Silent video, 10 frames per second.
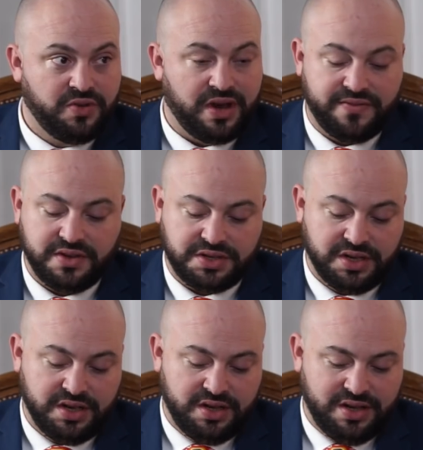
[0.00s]
you have
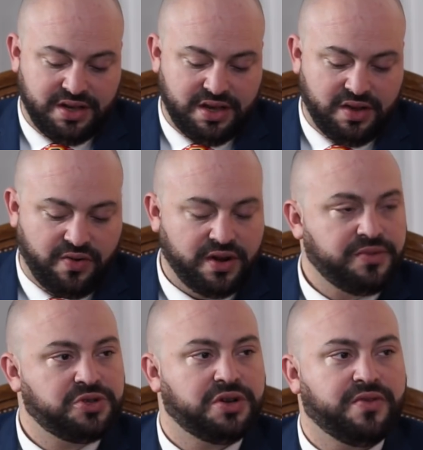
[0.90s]
this
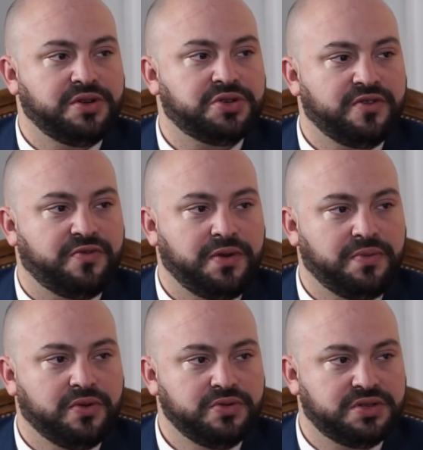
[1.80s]
incredible generation of
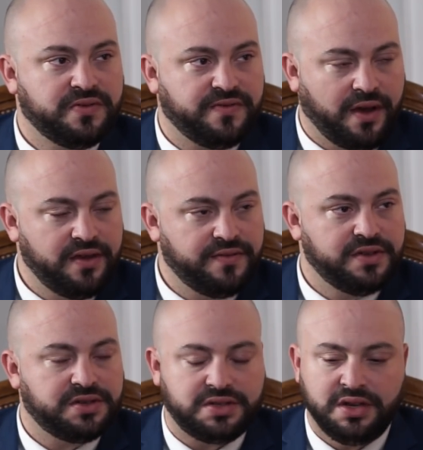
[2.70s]
people who survived
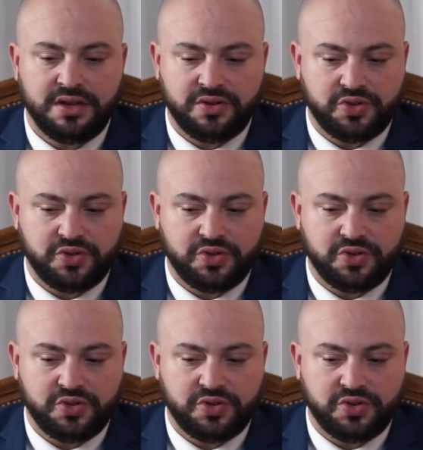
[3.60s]
this